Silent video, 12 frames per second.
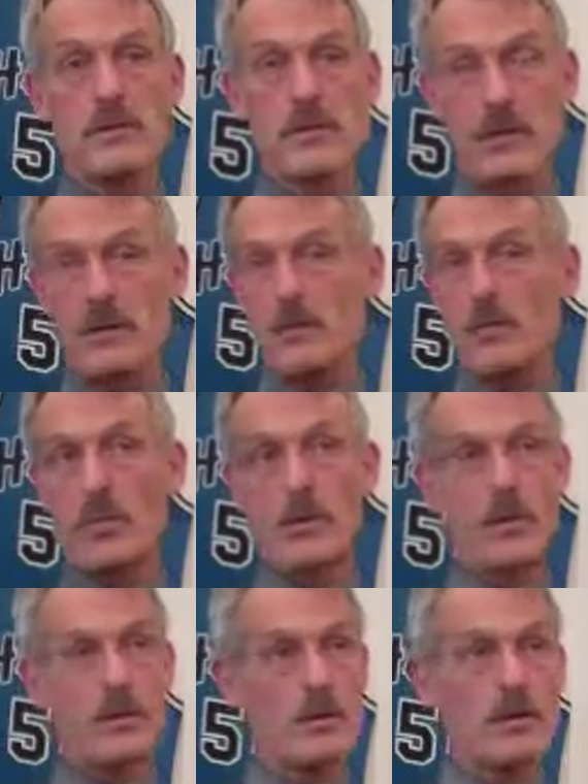and the
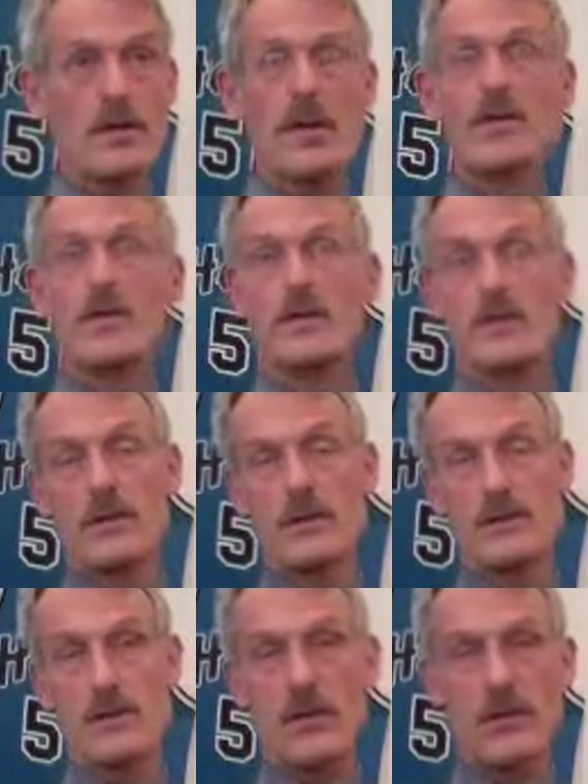board definitely
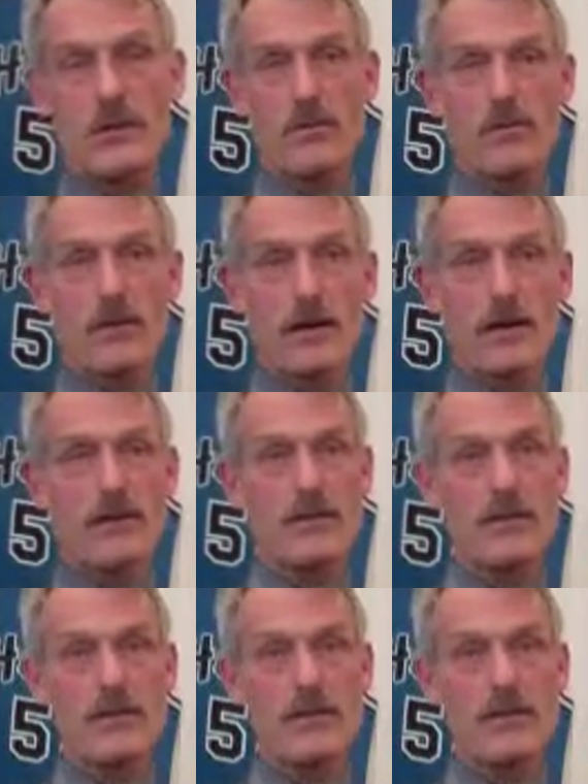is all over that.